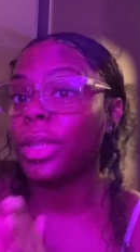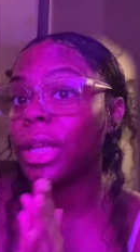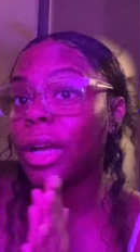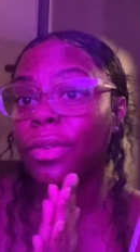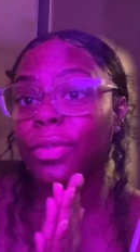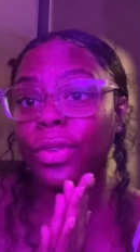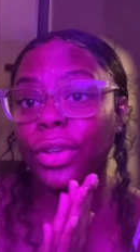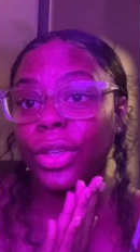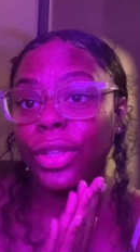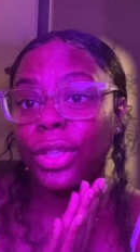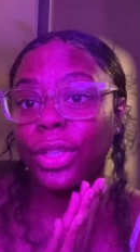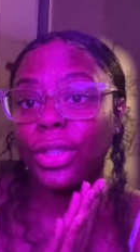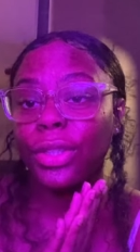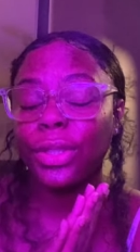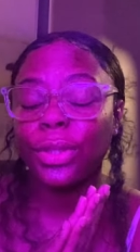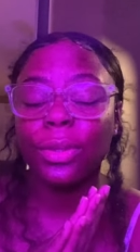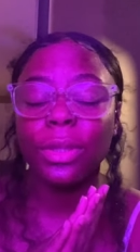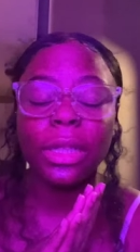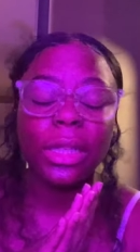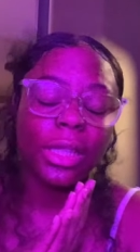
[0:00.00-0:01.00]

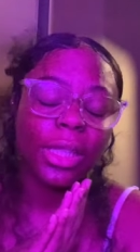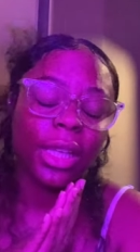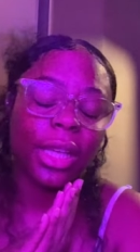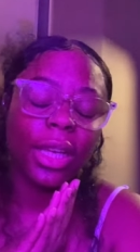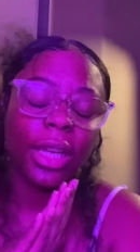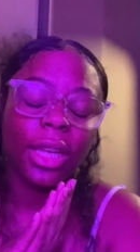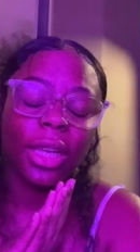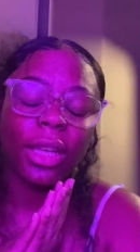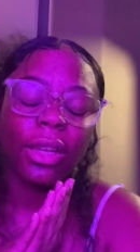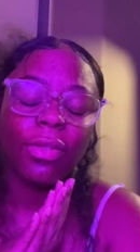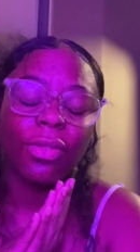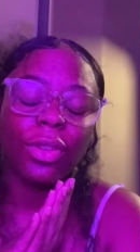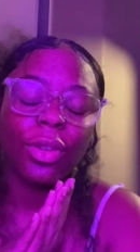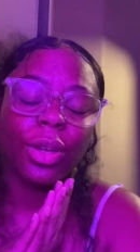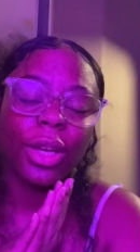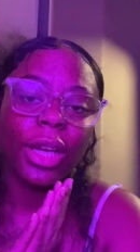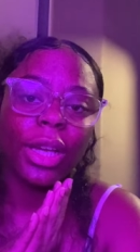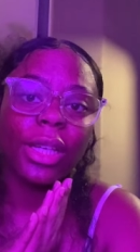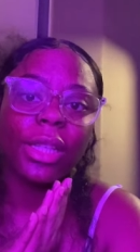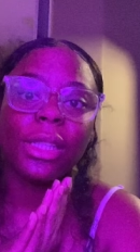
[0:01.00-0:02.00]
Let's get it. If you
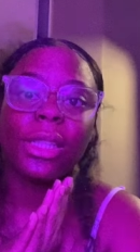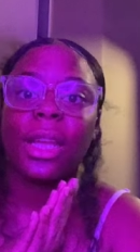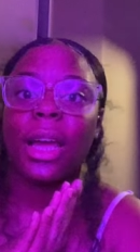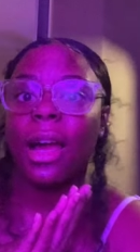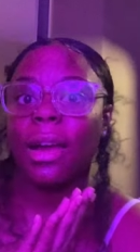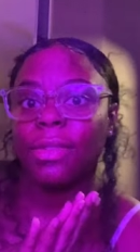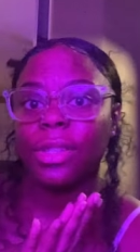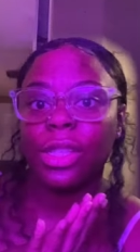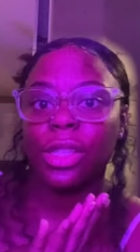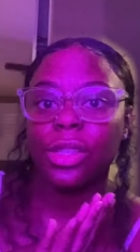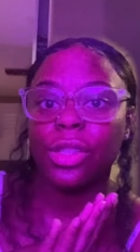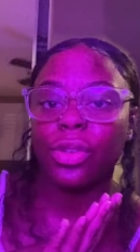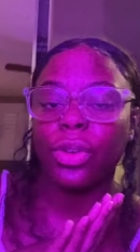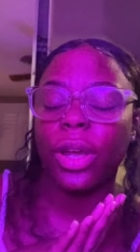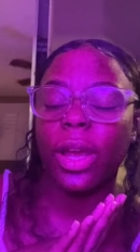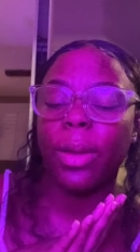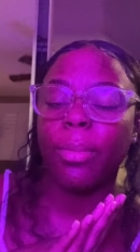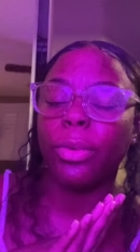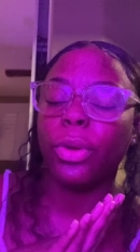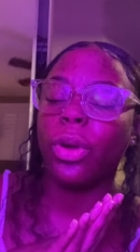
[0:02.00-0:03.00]
guys haven't
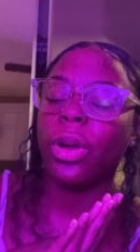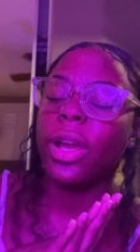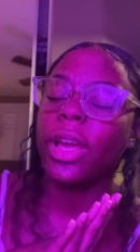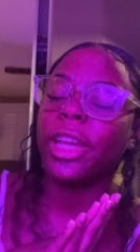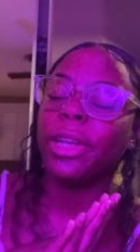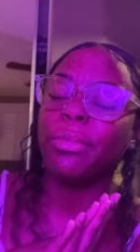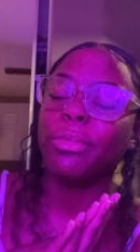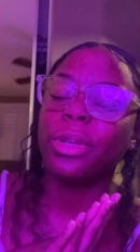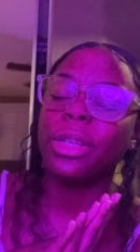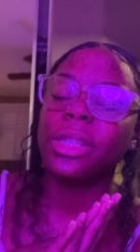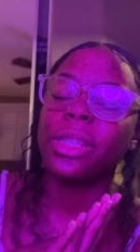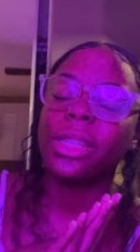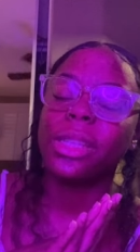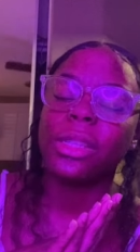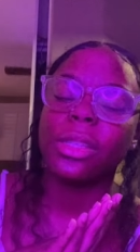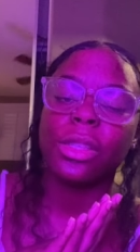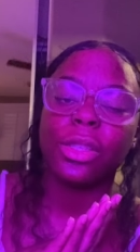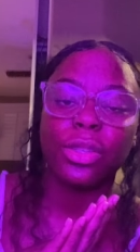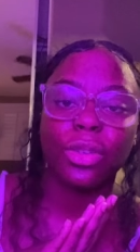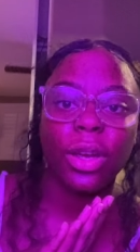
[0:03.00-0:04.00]
subscribed, go ahead and press the
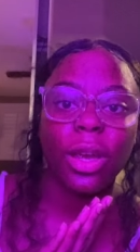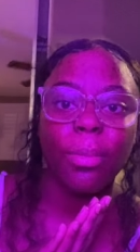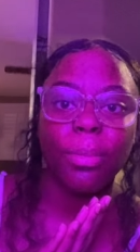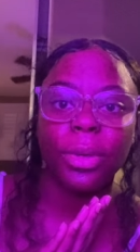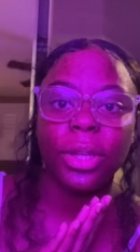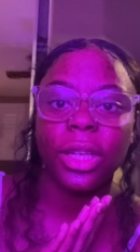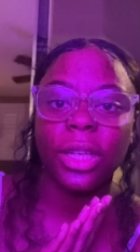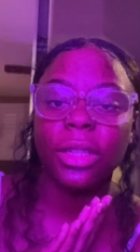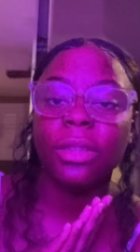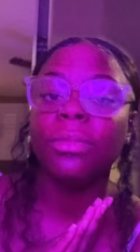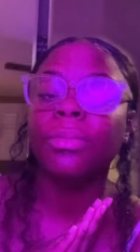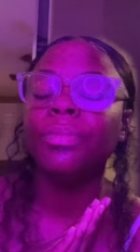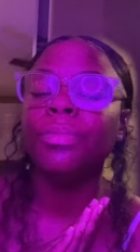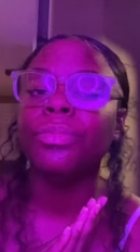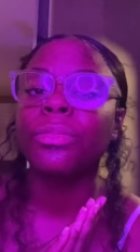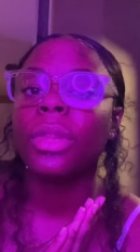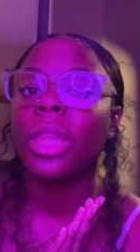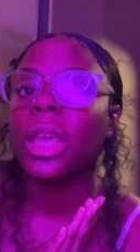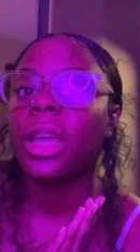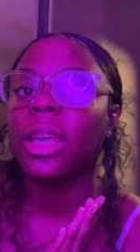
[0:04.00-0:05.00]
subscribe button
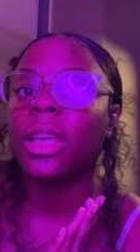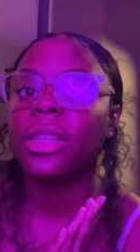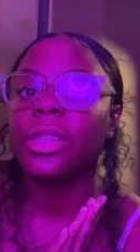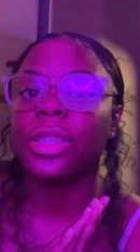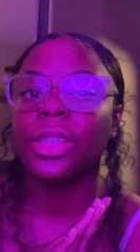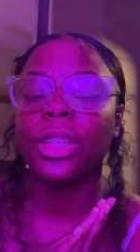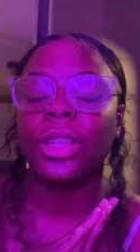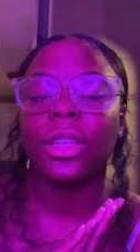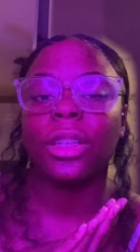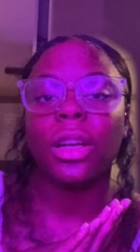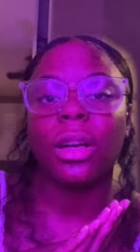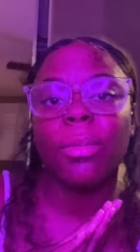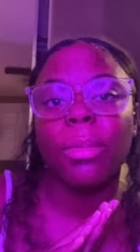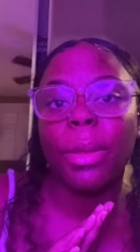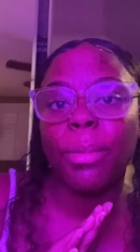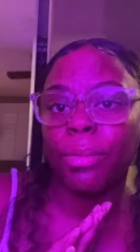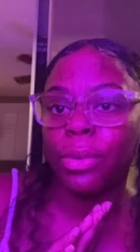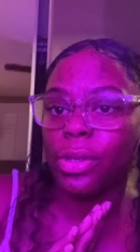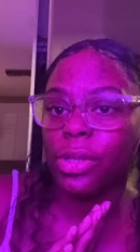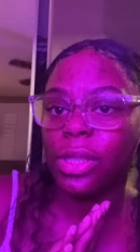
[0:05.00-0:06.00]
and turn on my
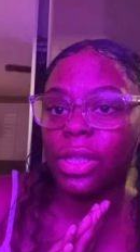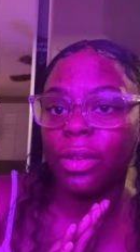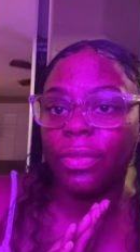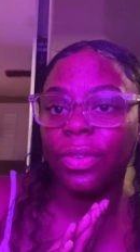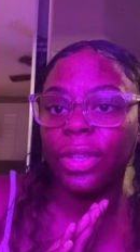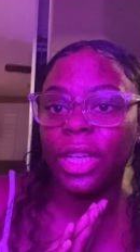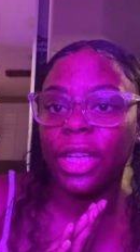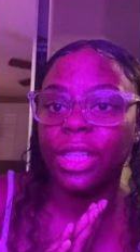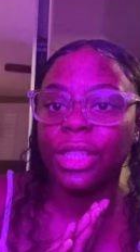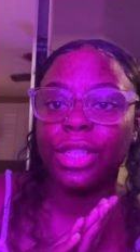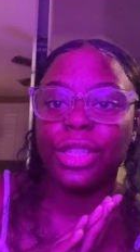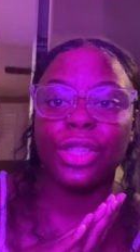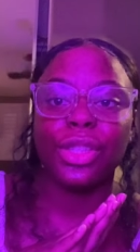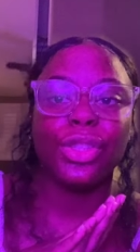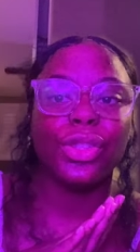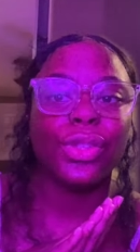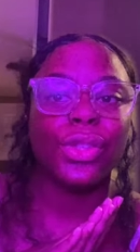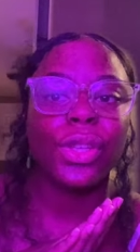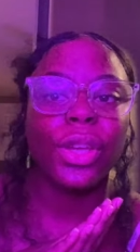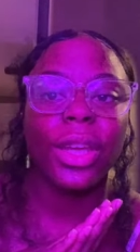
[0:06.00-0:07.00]
post
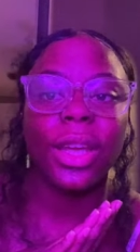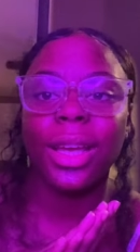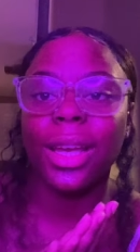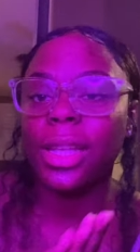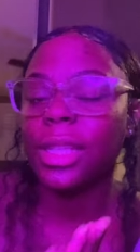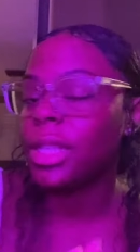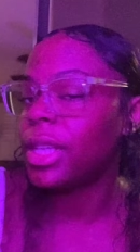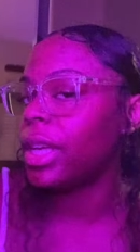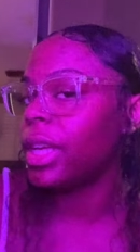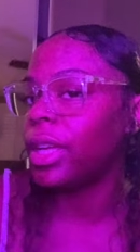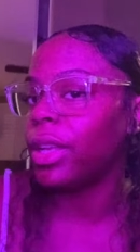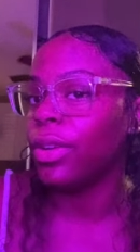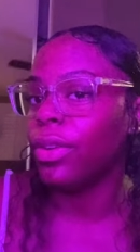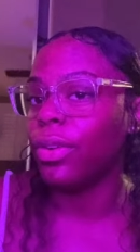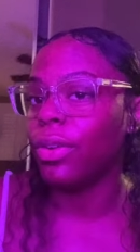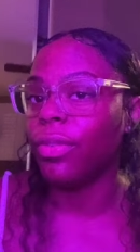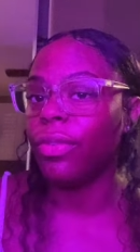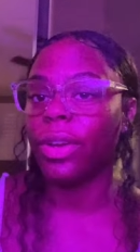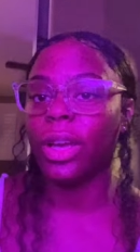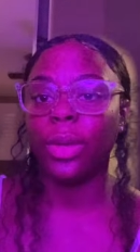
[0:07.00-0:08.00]
notifications so you guys can get
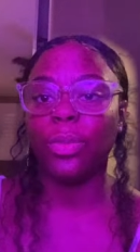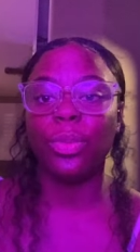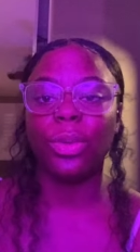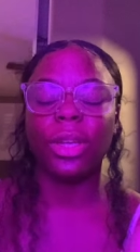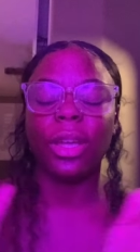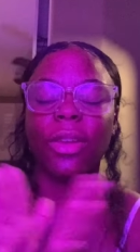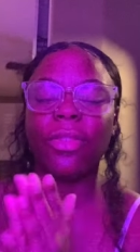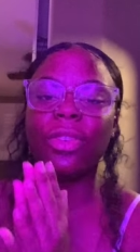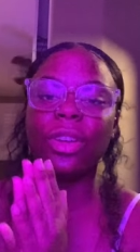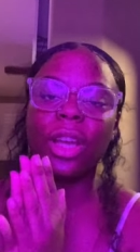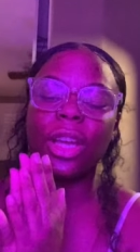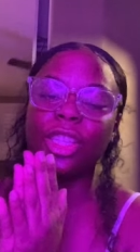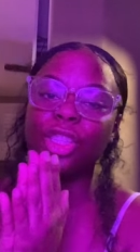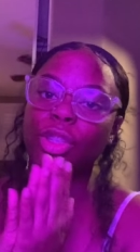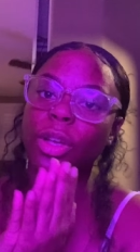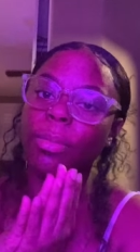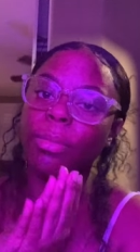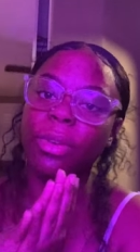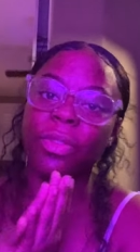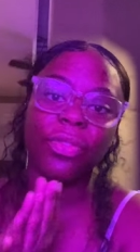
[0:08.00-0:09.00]
notified whenever I
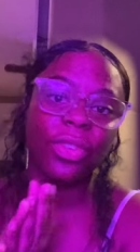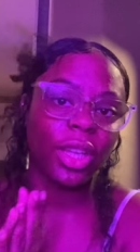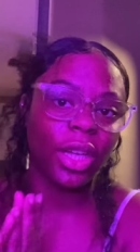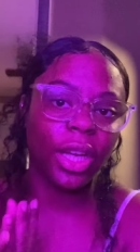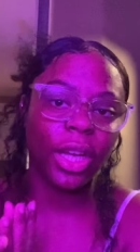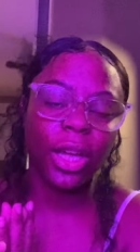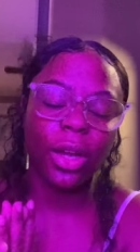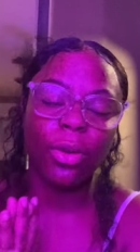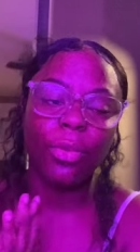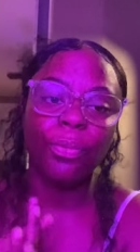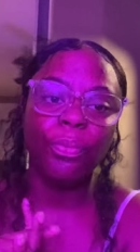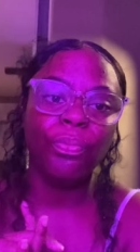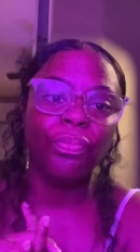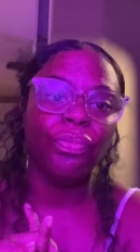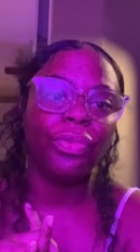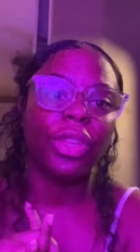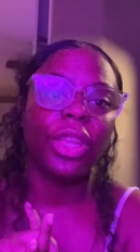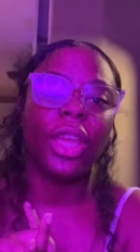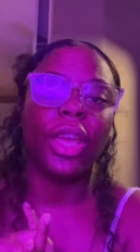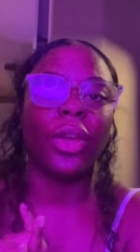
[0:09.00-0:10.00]
drop a video,
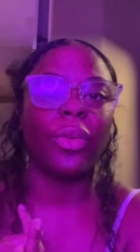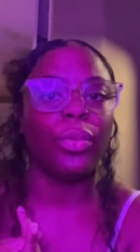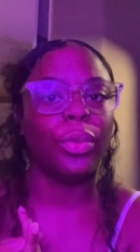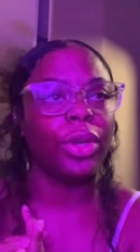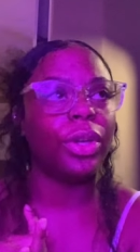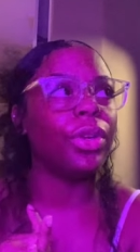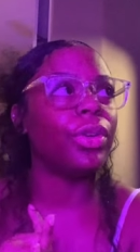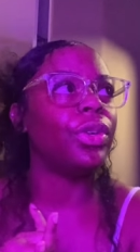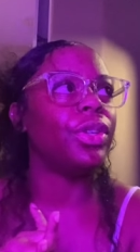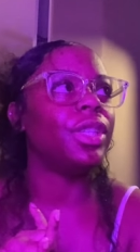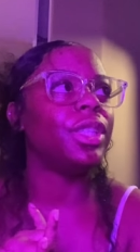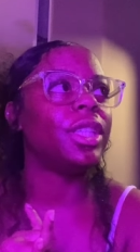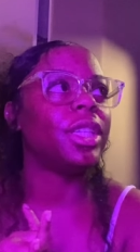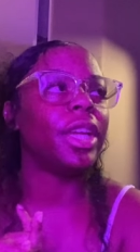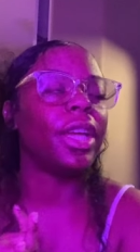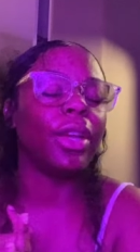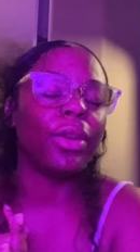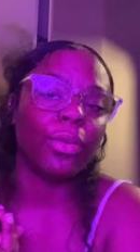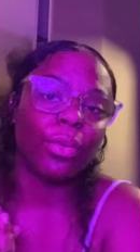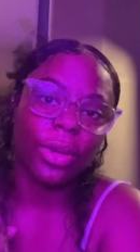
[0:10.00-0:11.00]
and we're going to
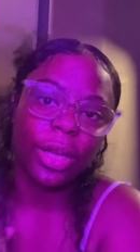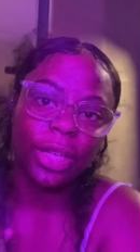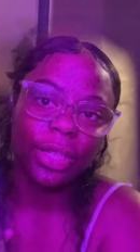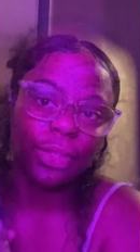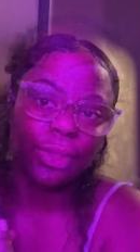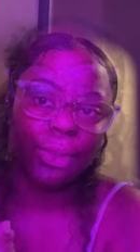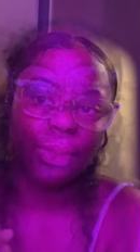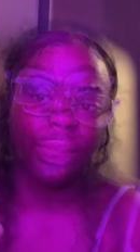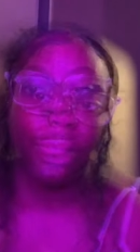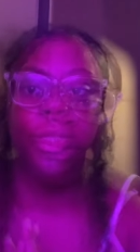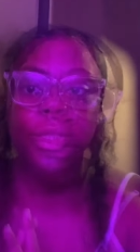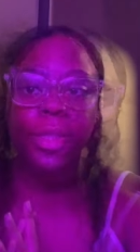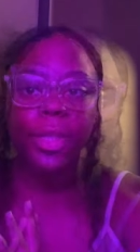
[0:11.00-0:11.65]
get right into it.